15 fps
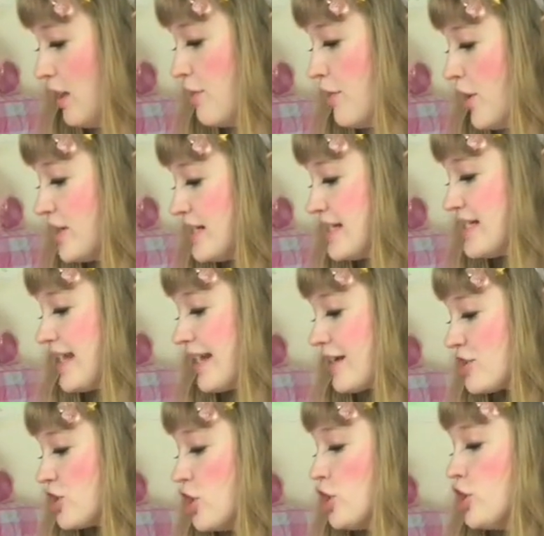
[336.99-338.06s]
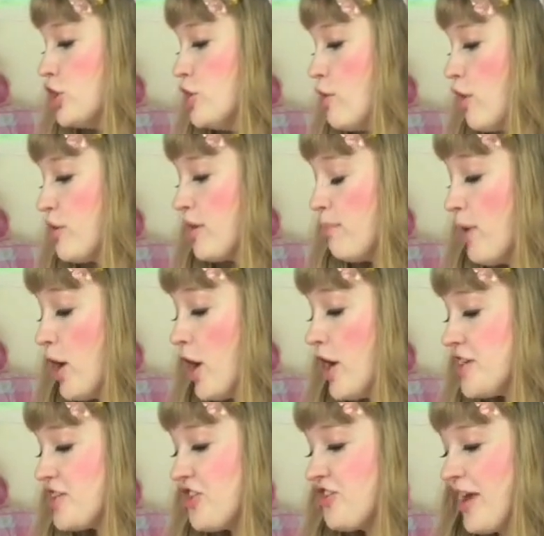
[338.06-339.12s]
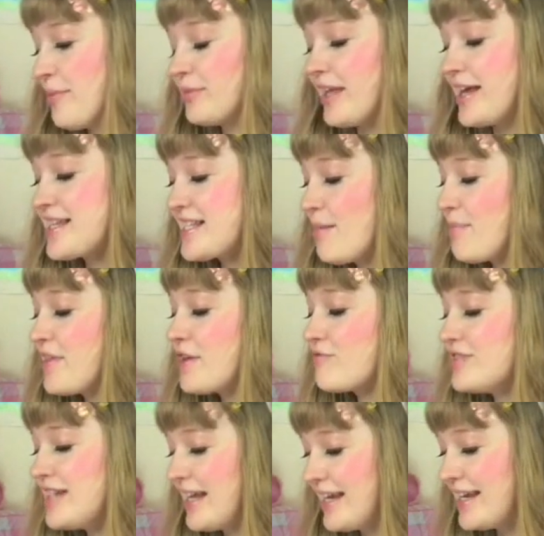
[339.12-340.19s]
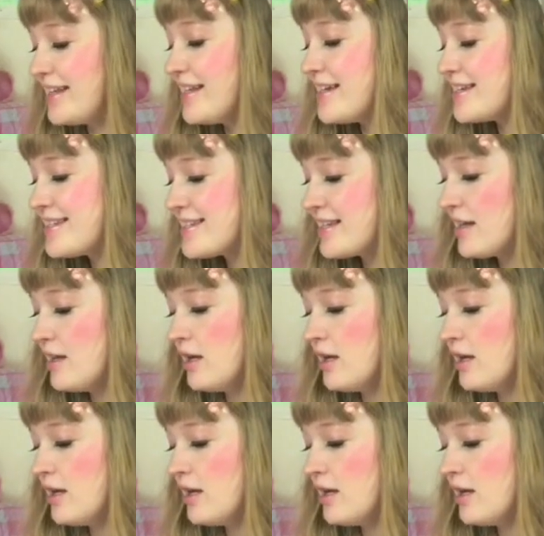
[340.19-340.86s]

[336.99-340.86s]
36. You own a purse shaped like something ridiculous.